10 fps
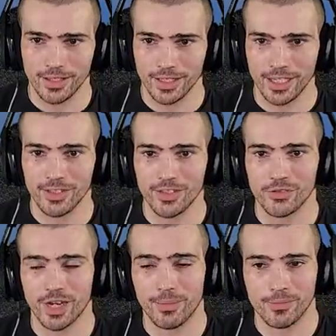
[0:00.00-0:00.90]
He
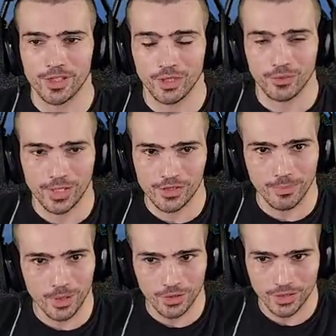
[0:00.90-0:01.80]
described himself as the
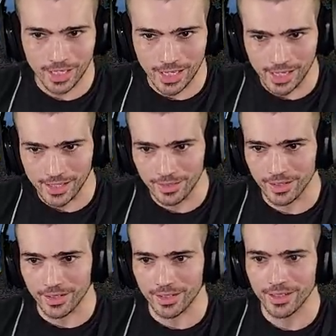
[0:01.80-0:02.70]
bald guy
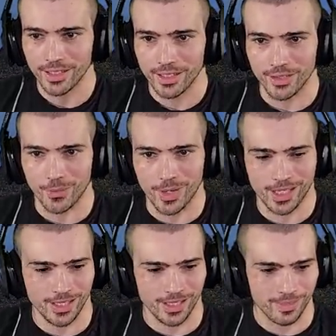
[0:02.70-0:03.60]
uh, in the white
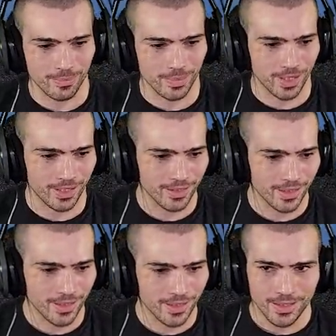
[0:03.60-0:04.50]
gi, but
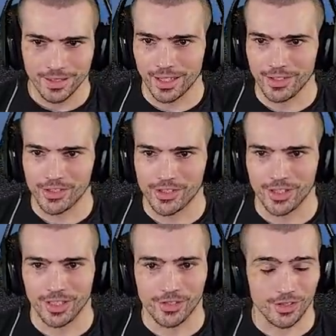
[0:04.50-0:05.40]
I just
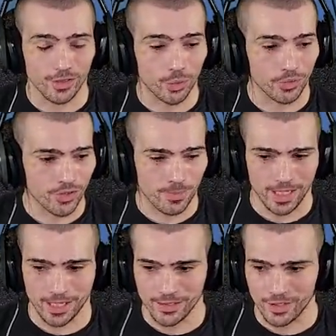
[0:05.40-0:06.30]
think he's a gorgeous
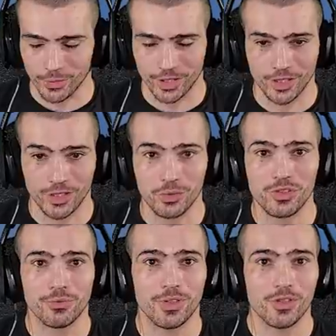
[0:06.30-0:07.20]
man, so we're going to use
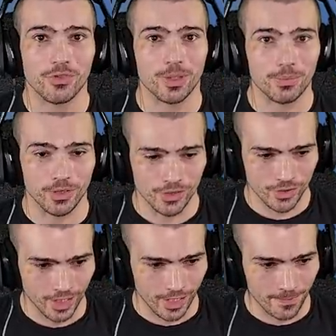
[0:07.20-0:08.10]
different descriptors,
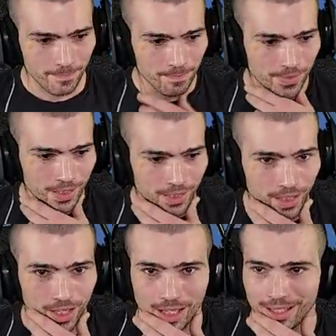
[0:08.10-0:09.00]
okay?
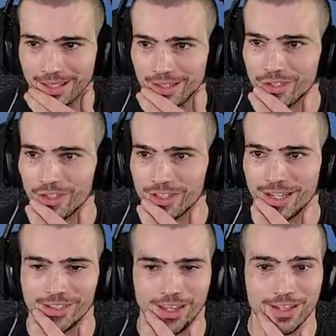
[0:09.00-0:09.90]
Uh, this looks like
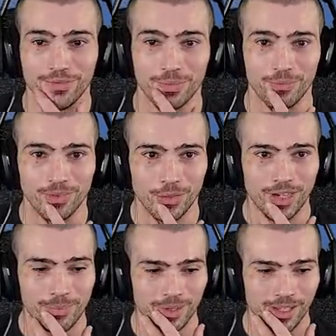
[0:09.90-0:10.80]
it's taken from
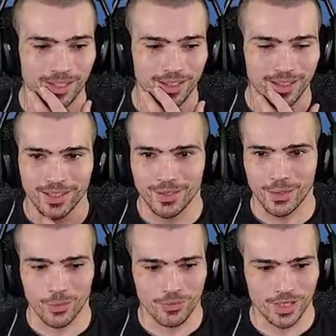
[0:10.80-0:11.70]
FloGrappling.
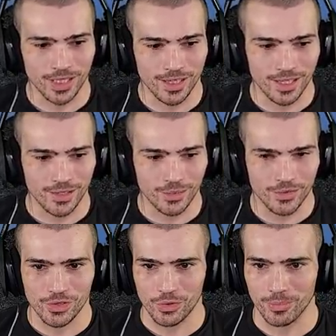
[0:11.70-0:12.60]
Hopefully they don't
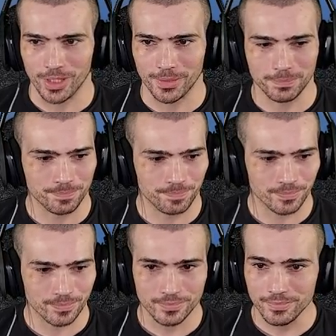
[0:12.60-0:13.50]
sue me.
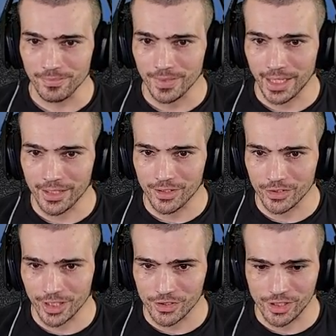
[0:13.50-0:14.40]
And it looks
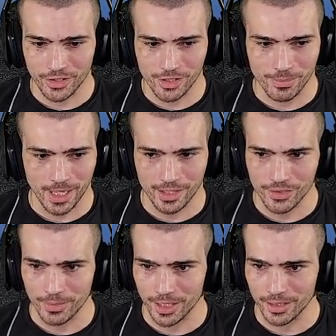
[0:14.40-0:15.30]
like a serious
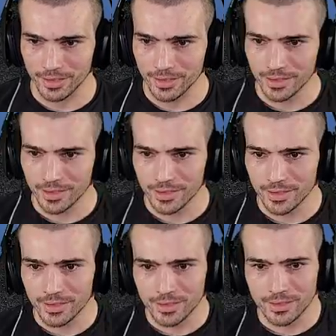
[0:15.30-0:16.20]
match, man.
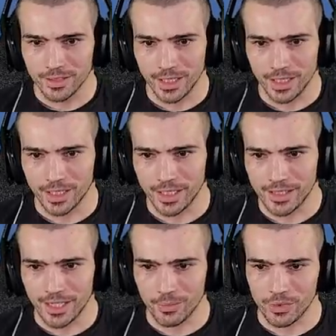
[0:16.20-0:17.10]
Alright, I like
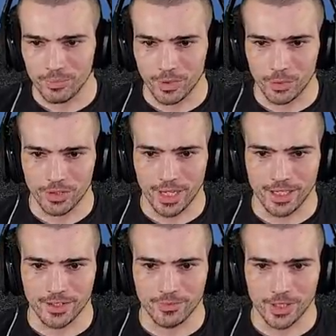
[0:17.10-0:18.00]
that ever, you both got
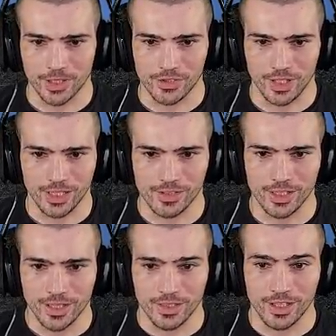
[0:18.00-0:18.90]
in a fucking stance.
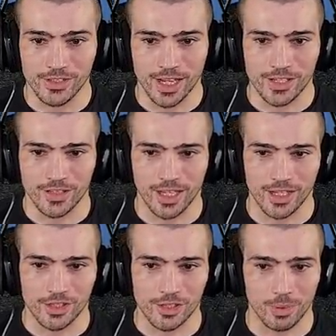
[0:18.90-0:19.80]
This guy's
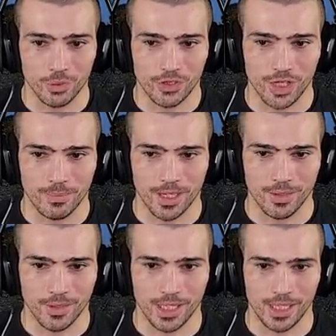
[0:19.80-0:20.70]
stance is bullshit, by the
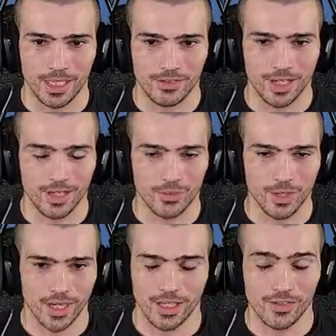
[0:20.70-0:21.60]
way. He's not
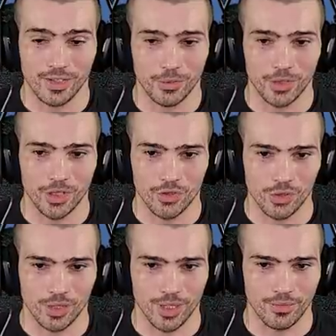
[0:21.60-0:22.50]
trying, he's never going to
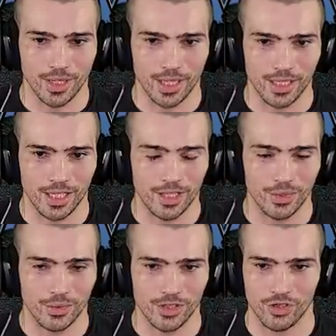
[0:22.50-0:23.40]
shoot off that. He, he
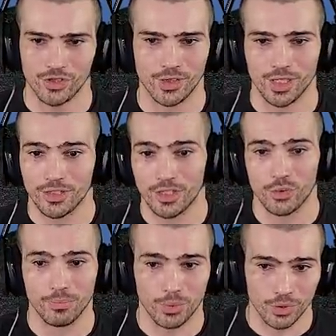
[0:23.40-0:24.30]
knows he's just trying to touch
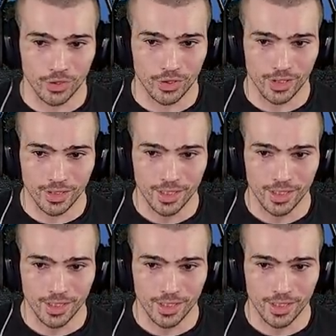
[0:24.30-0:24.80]
you and pull guard.